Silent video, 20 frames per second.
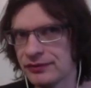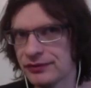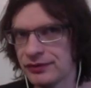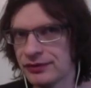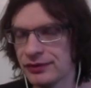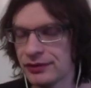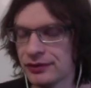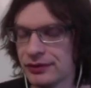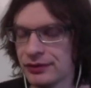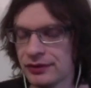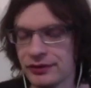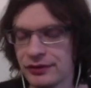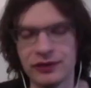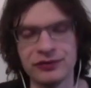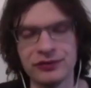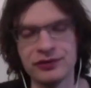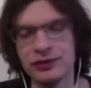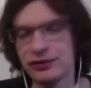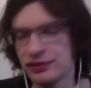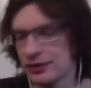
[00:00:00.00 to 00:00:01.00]
for
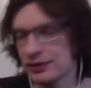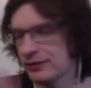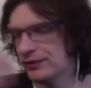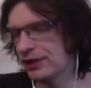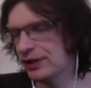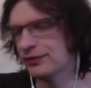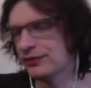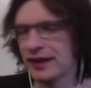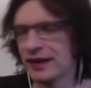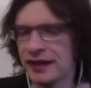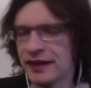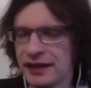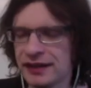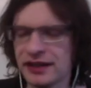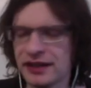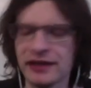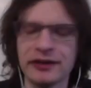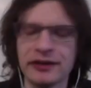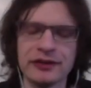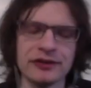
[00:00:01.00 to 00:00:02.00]
the future, for the
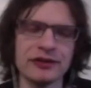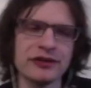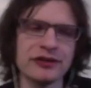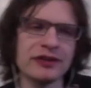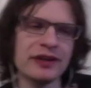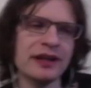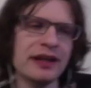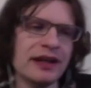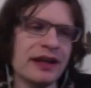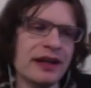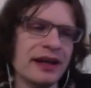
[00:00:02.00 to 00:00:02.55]
later characters.